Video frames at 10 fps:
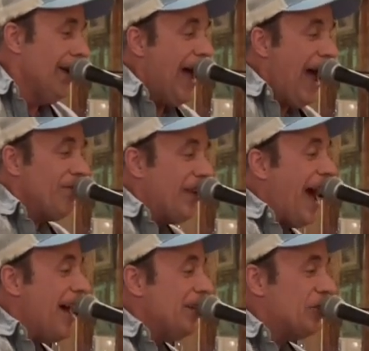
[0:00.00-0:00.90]
I've
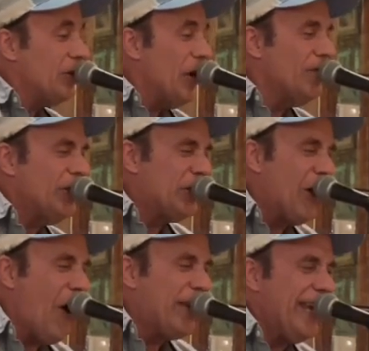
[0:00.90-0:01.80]
got a service
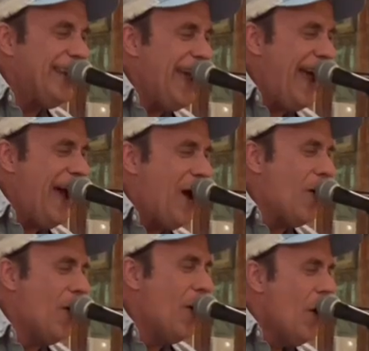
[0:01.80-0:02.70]
donkey
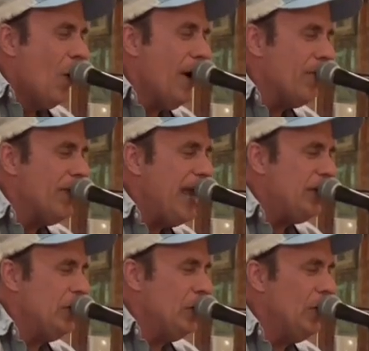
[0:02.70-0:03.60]
now, wherever they
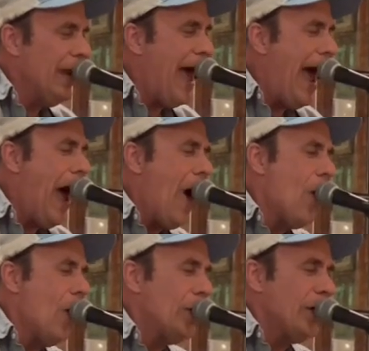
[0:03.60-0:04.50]
do
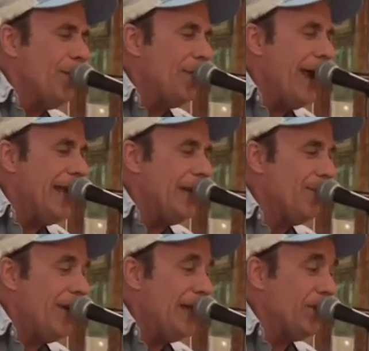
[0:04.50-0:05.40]
allow
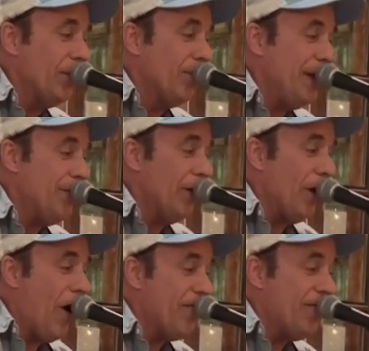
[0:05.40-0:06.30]
companion pets for people
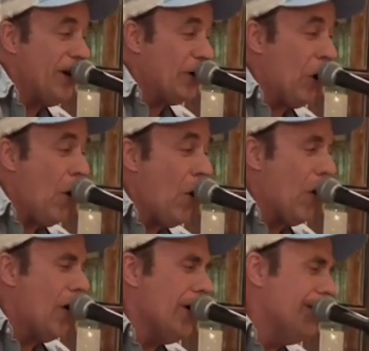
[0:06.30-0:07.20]
off their
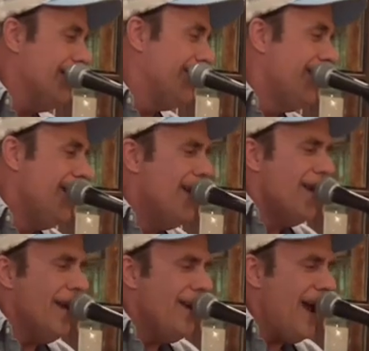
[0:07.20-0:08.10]
gourd.
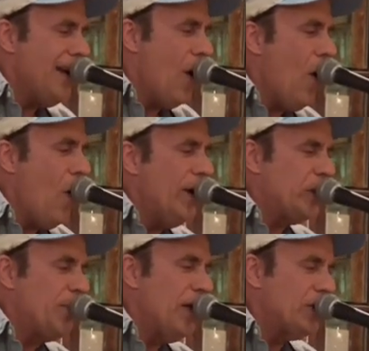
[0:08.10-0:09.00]
And I know it
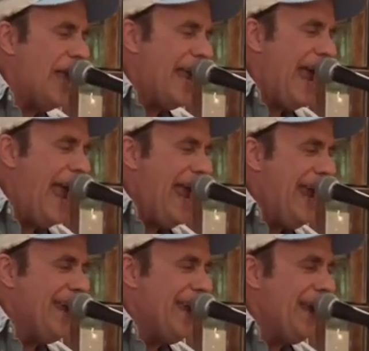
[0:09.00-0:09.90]
smells like hay,
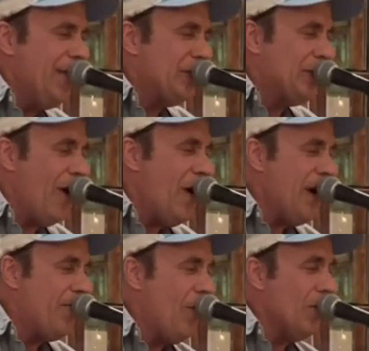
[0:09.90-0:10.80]
and I'm
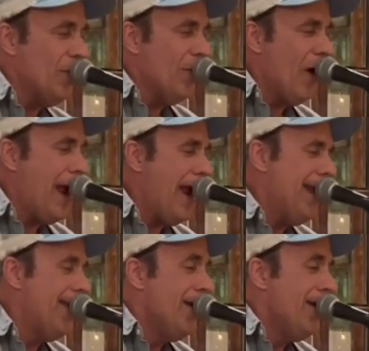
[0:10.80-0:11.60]
sorry for the bray.